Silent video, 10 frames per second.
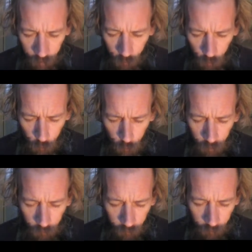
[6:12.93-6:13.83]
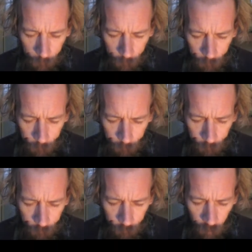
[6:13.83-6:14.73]
in unity,
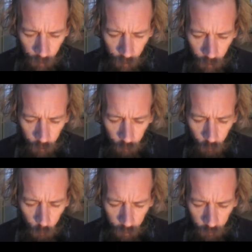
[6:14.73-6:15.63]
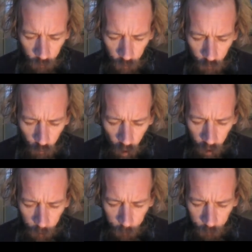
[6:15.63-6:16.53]
to which the
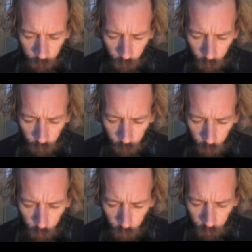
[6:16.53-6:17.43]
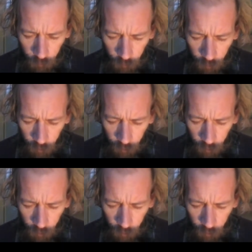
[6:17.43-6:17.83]
tribes resort,